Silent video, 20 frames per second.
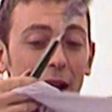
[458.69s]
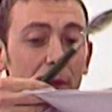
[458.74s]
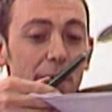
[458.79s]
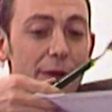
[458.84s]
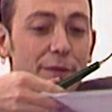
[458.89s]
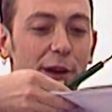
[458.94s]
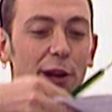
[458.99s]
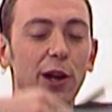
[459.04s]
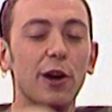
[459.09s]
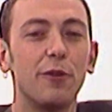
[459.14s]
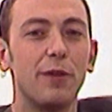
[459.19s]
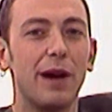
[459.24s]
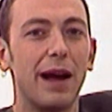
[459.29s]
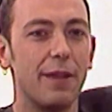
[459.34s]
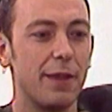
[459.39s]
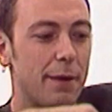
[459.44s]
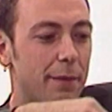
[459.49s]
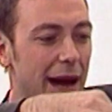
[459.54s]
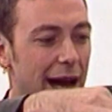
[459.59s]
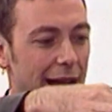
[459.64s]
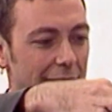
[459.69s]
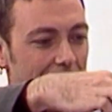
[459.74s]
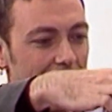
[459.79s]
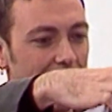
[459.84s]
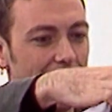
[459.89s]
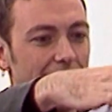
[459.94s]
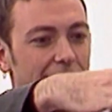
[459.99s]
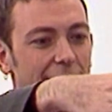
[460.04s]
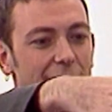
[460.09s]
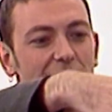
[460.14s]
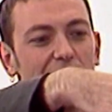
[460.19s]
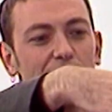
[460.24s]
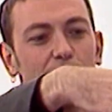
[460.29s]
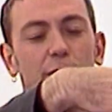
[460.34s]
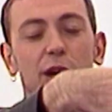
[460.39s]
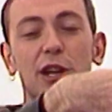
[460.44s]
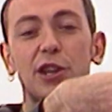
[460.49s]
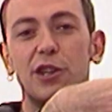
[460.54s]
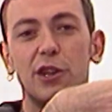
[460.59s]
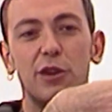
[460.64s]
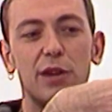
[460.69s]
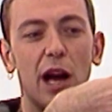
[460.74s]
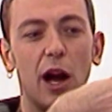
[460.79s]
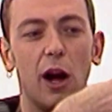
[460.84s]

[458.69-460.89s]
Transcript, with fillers: If you look round the back, this is what you do. You